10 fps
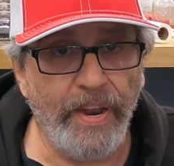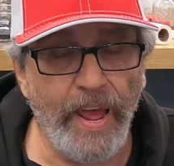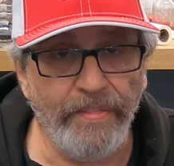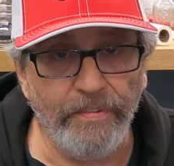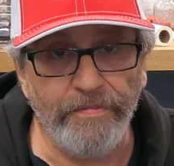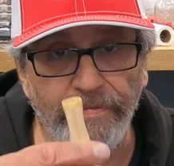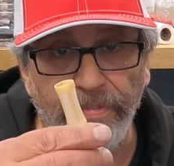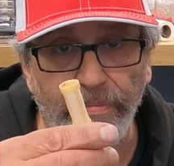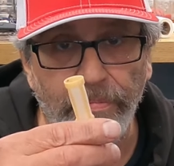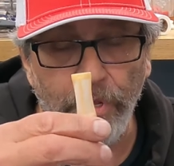that had the
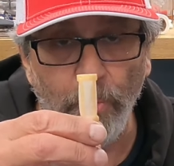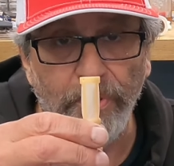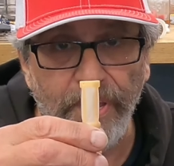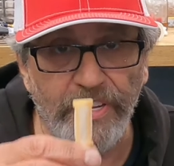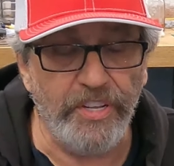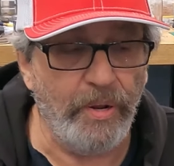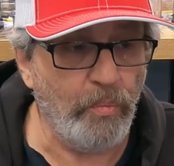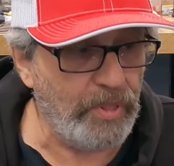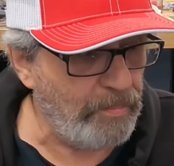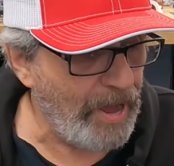two of these in it
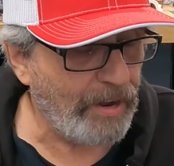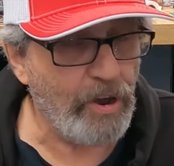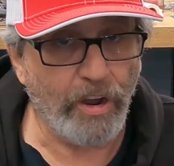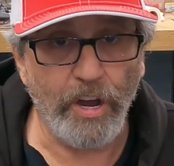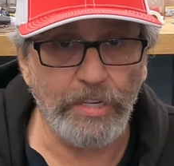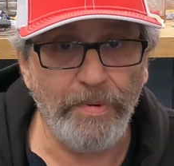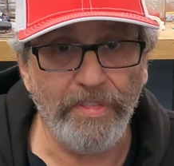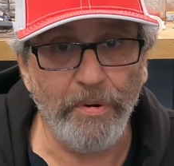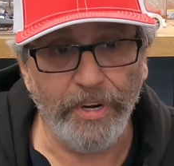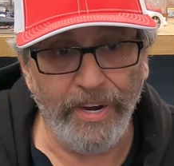with the petcock cost me
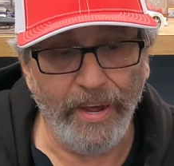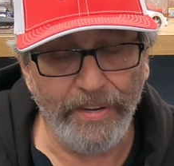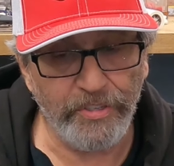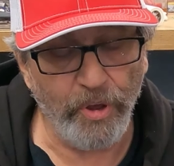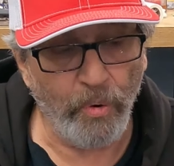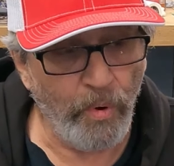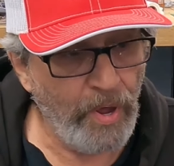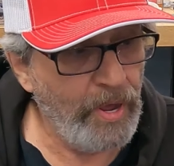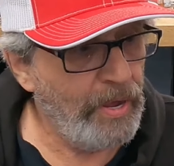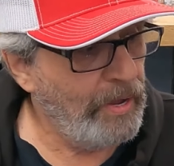39 So
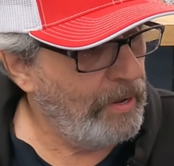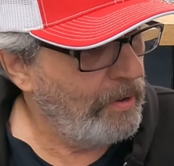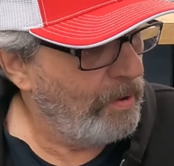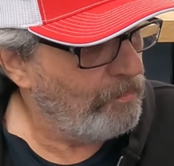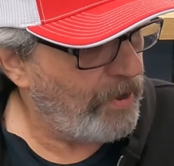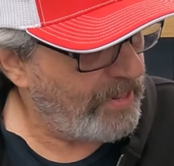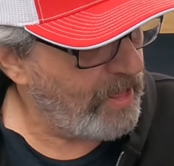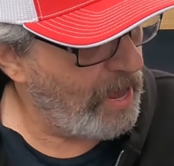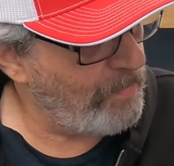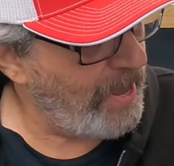by the
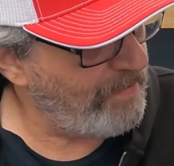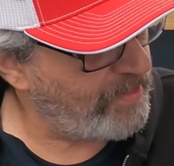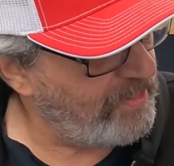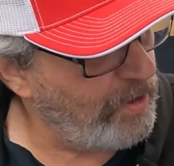time I have to